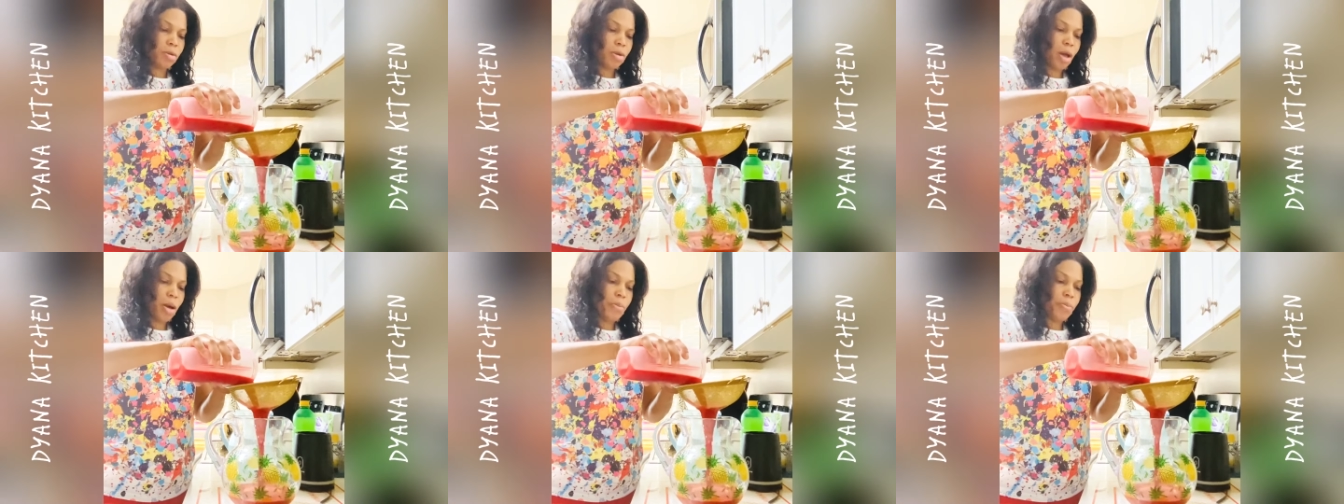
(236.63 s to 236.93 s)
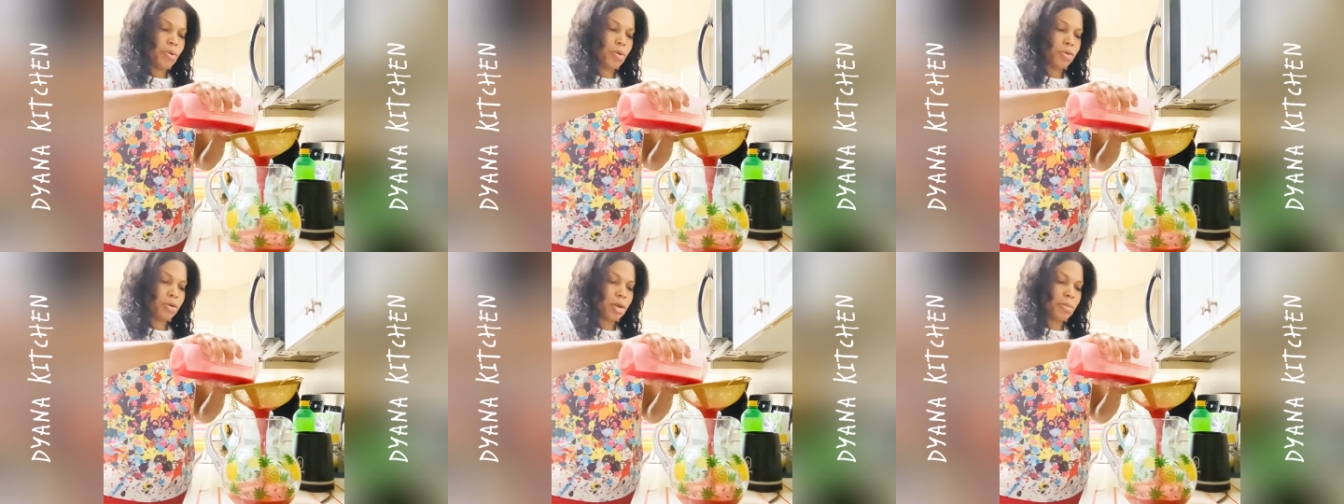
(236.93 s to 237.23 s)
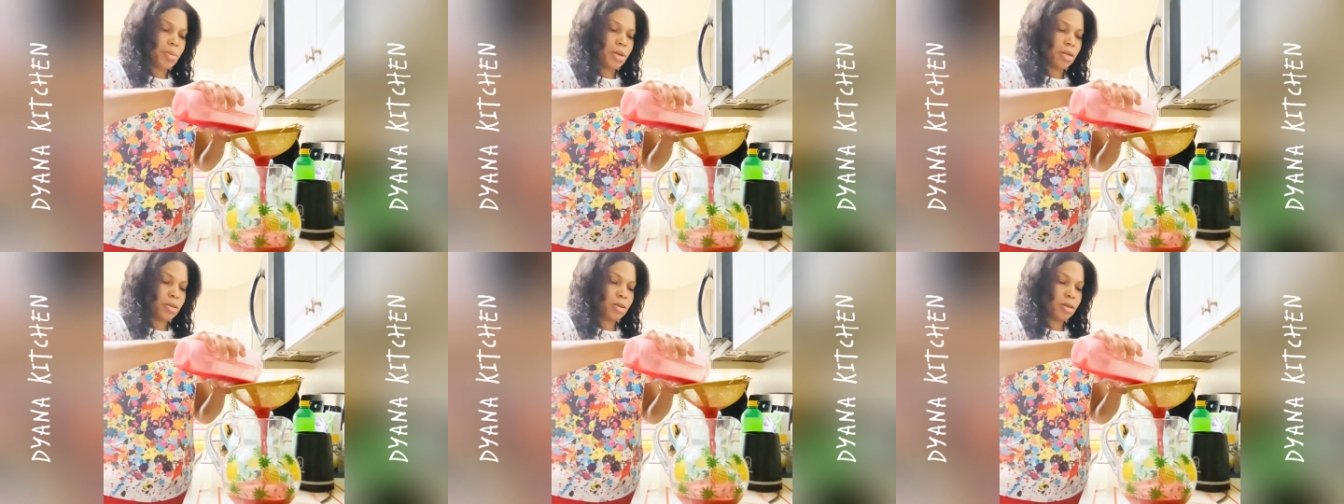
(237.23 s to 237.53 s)
I told
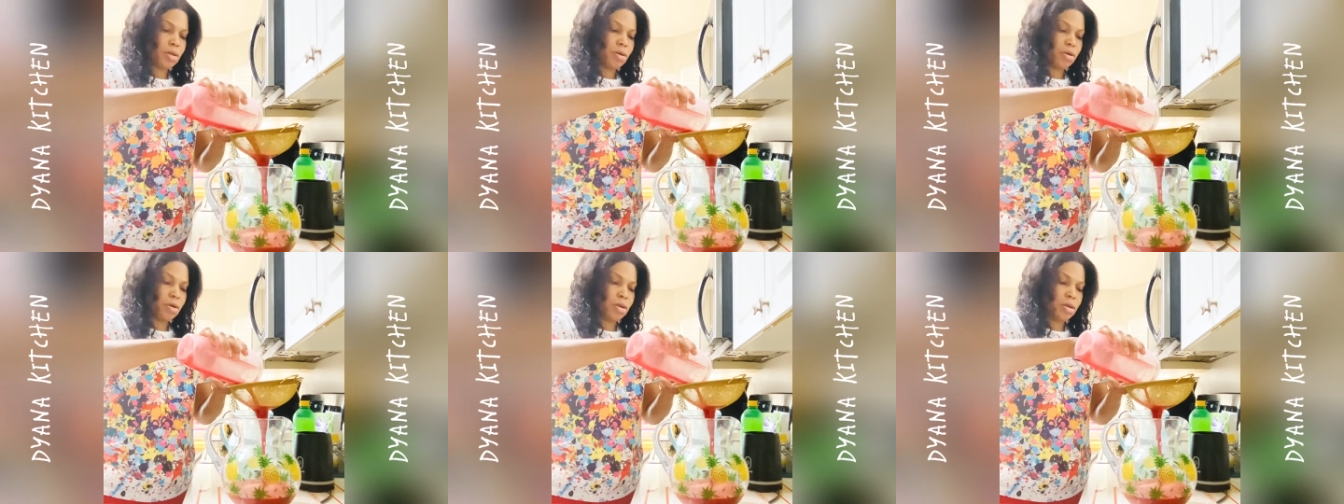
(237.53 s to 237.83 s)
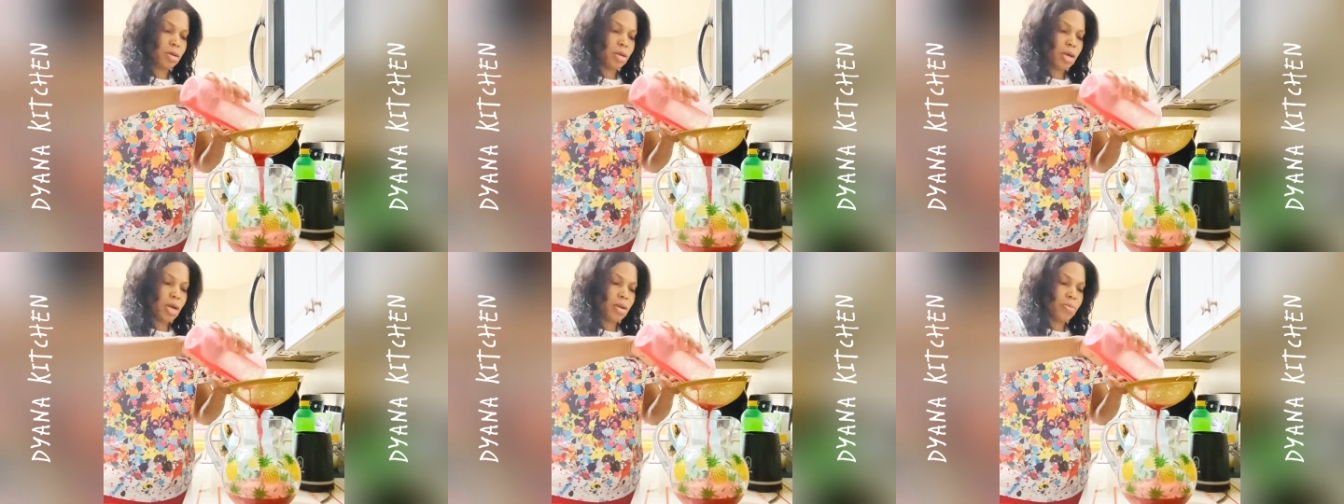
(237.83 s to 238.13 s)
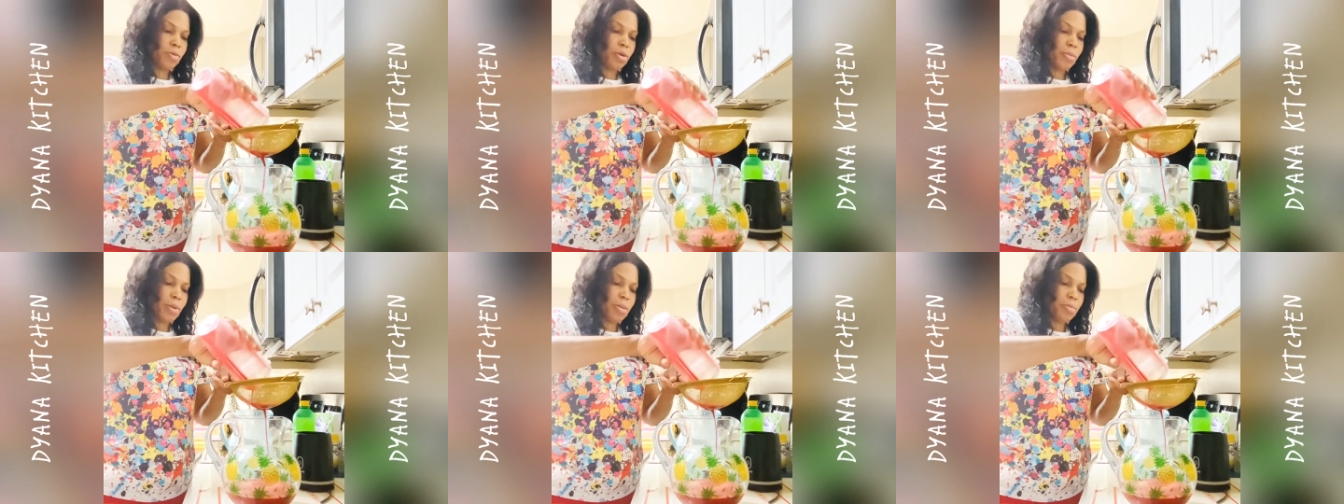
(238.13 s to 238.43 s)
them nothing at me night,
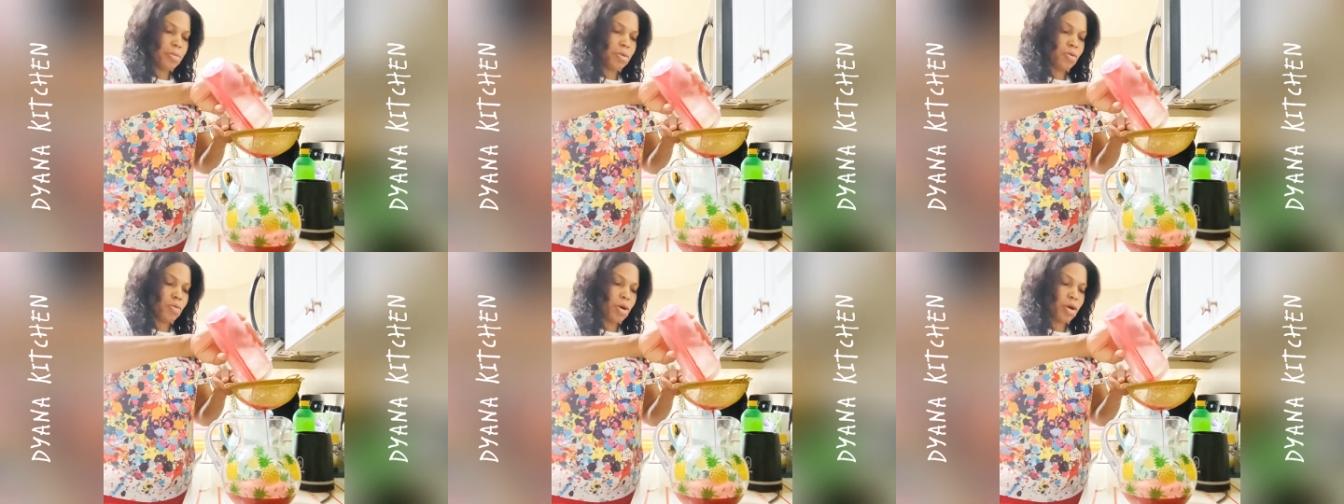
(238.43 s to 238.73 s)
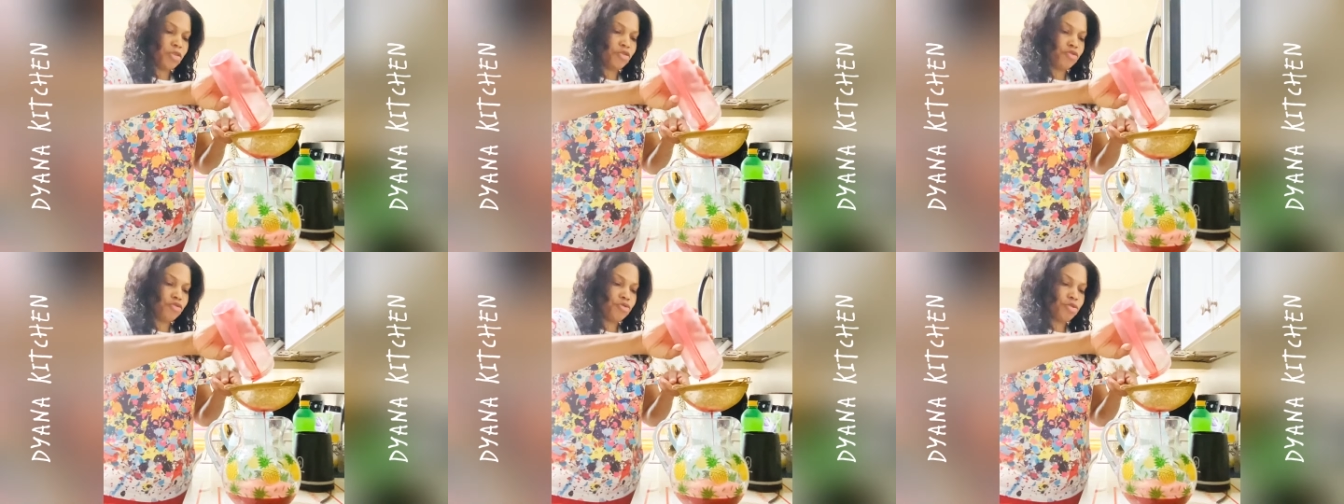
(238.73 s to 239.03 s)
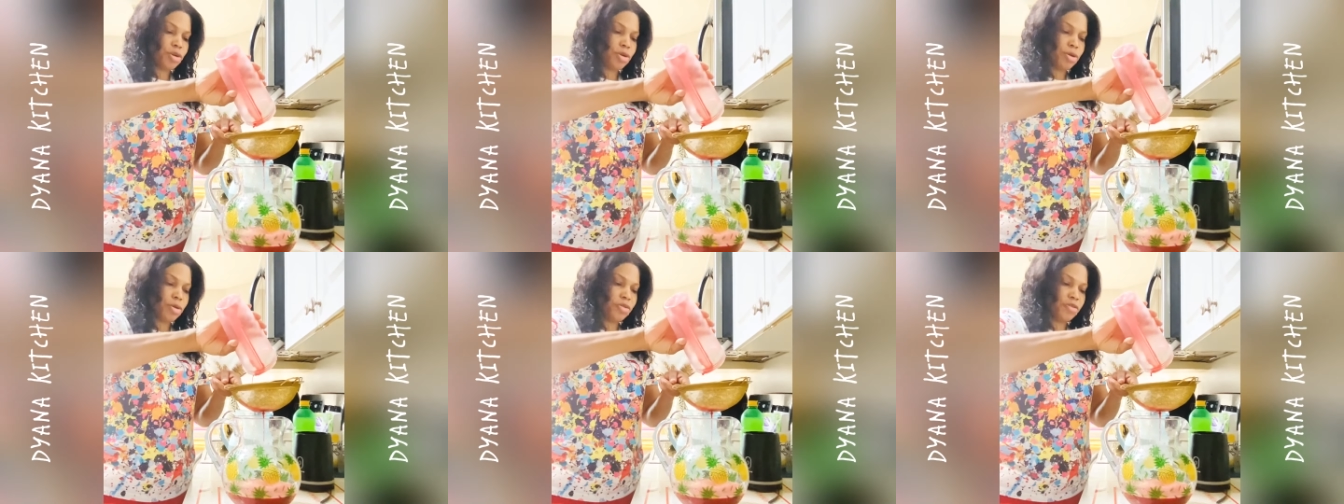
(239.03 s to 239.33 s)
but I'm going to
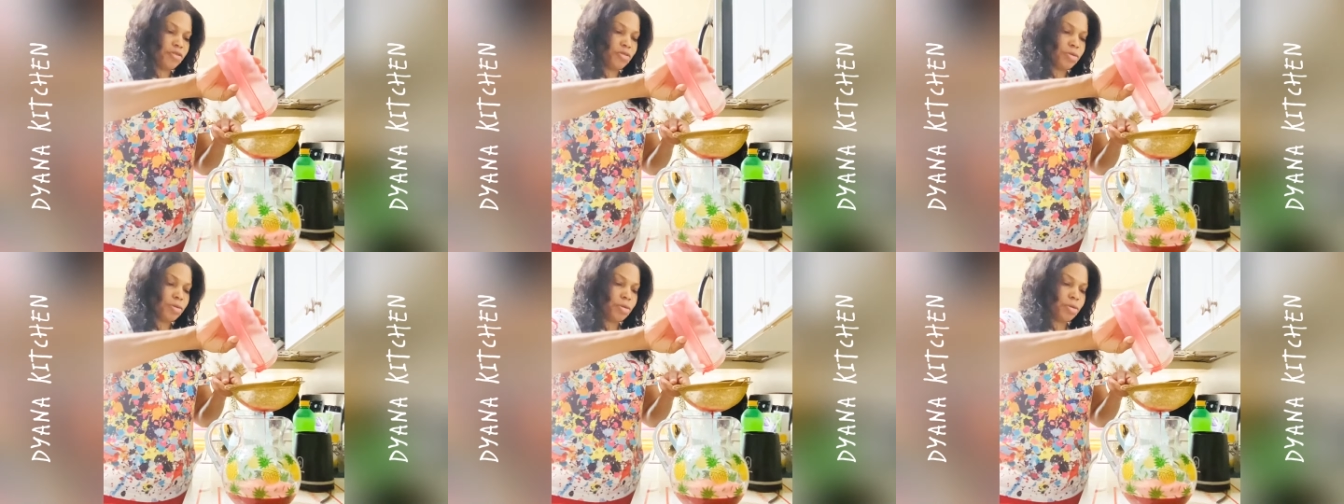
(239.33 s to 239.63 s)
train it.